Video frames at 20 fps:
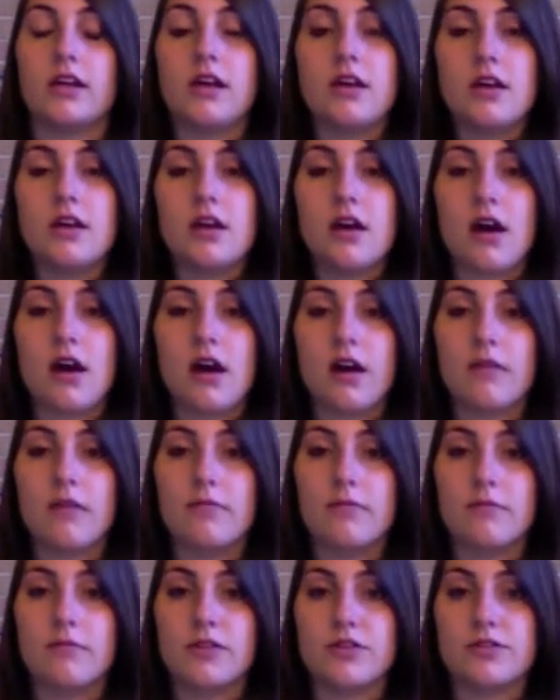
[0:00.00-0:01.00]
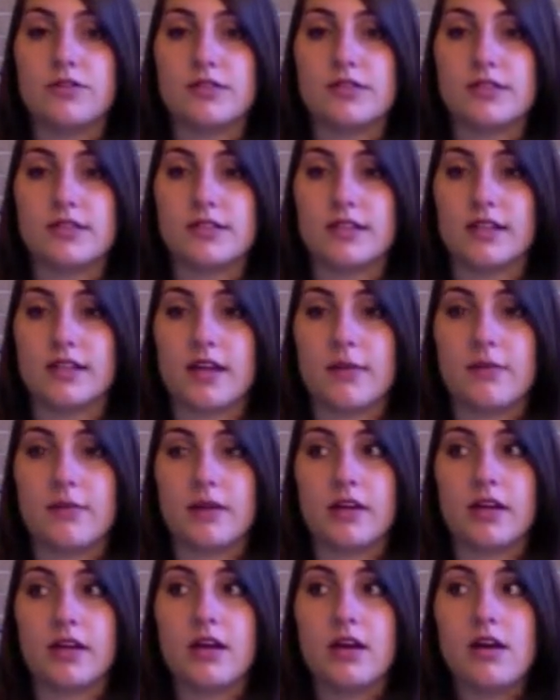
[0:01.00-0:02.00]
and um, uses things like that.
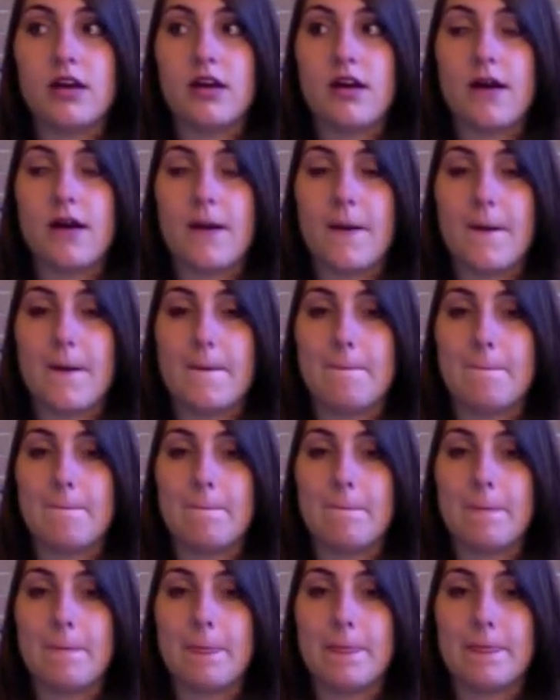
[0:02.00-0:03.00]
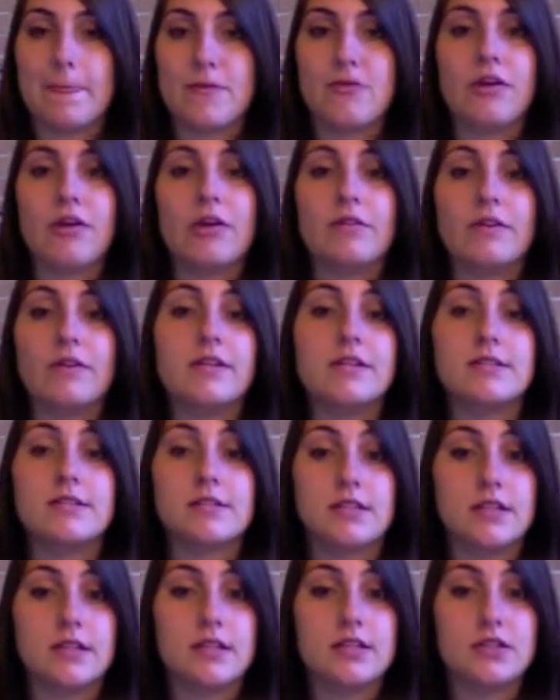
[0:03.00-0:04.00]
But um, you can really
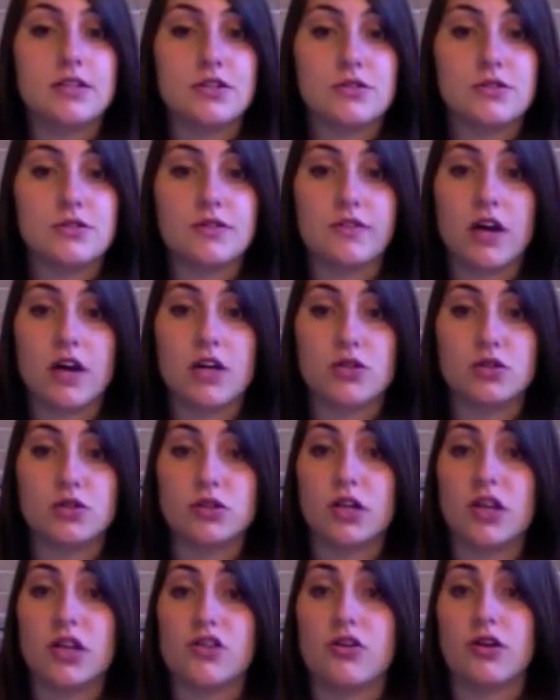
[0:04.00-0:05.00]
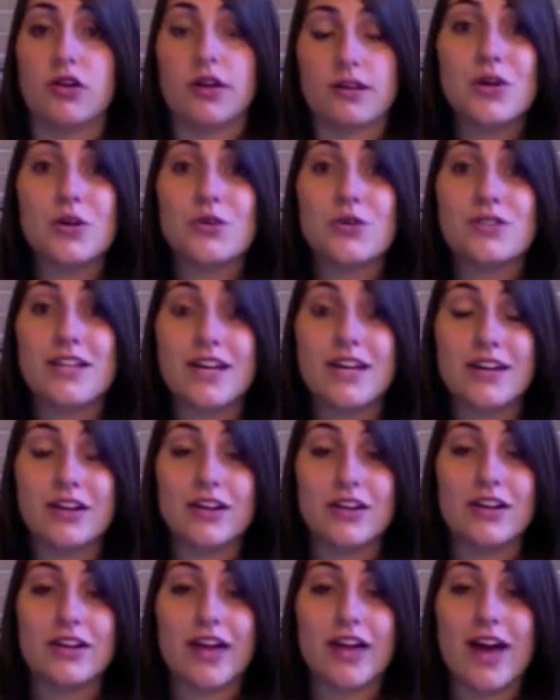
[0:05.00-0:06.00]
see his use of contour drawing. So take
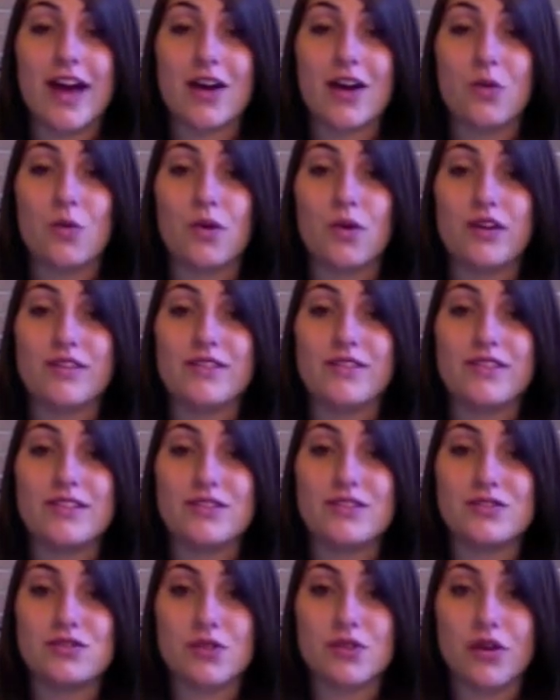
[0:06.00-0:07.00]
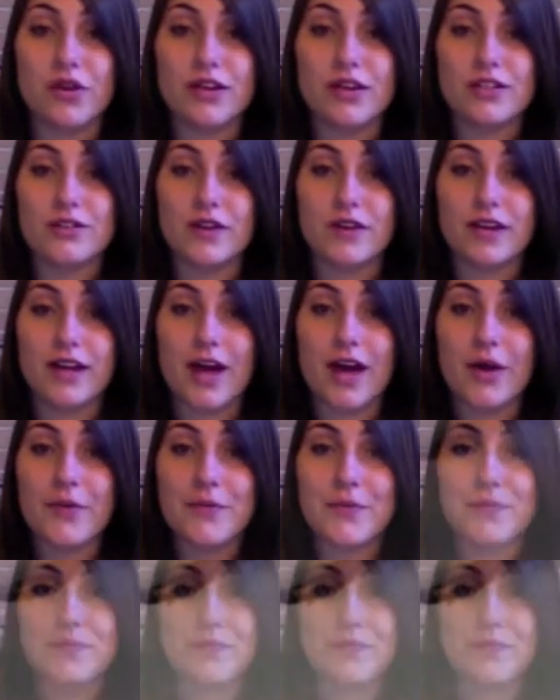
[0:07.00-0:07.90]
a look at one of his drawings right now.